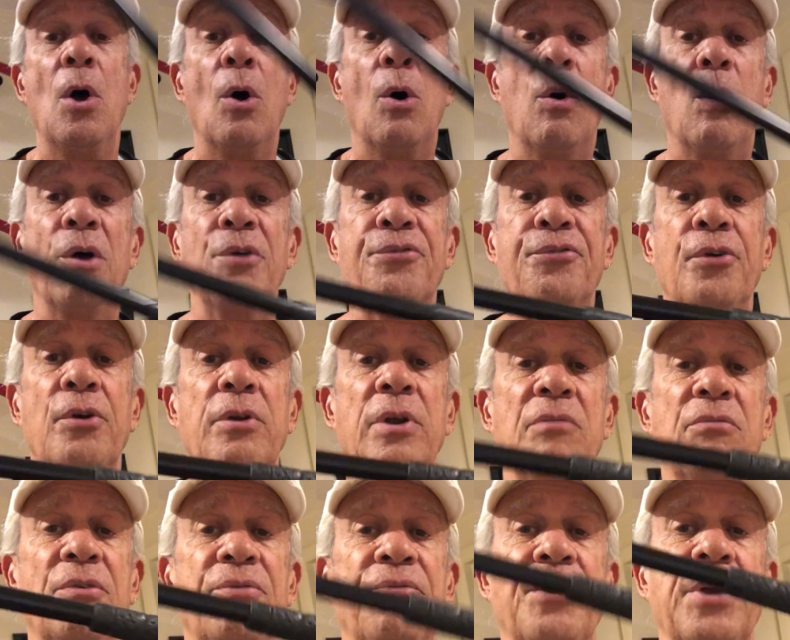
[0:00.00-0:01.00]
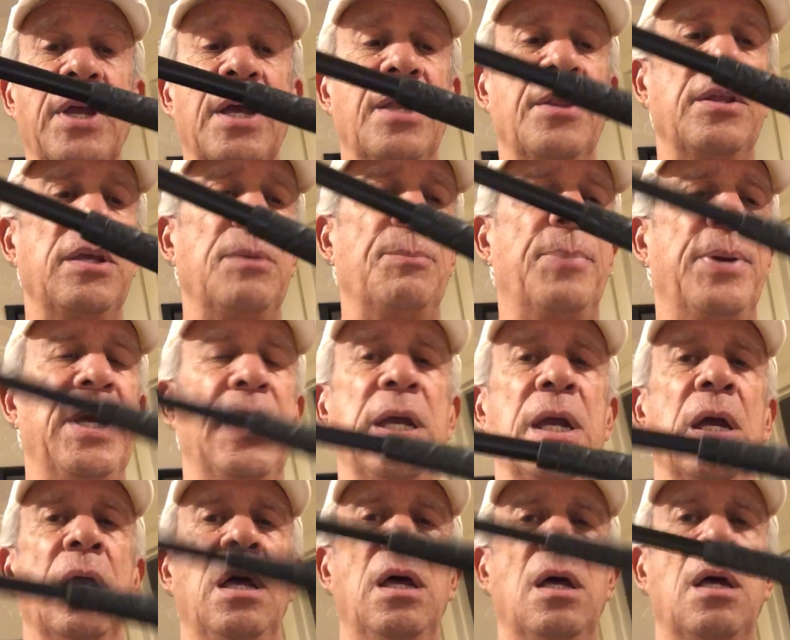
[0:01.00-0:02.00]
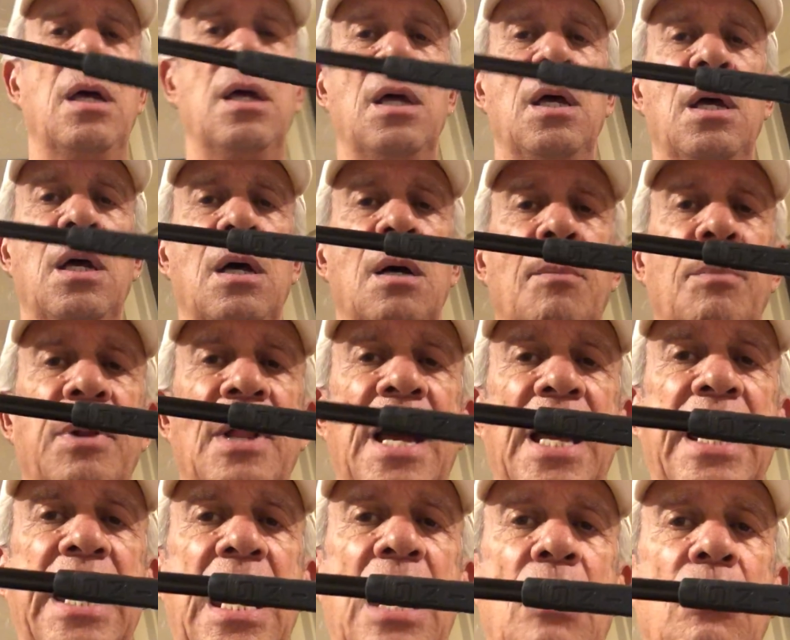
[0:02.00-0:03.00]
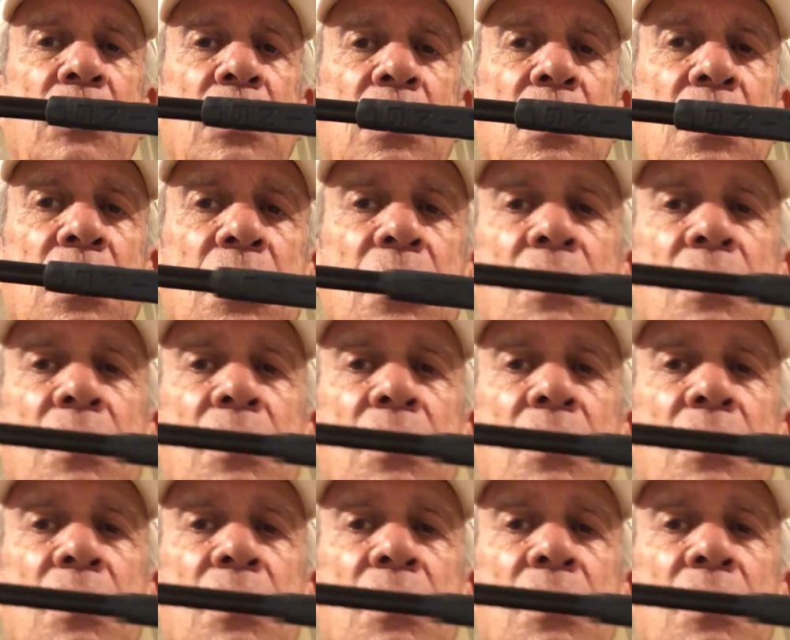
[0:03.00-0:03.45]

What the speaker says: Also, never forget the Ping Blackout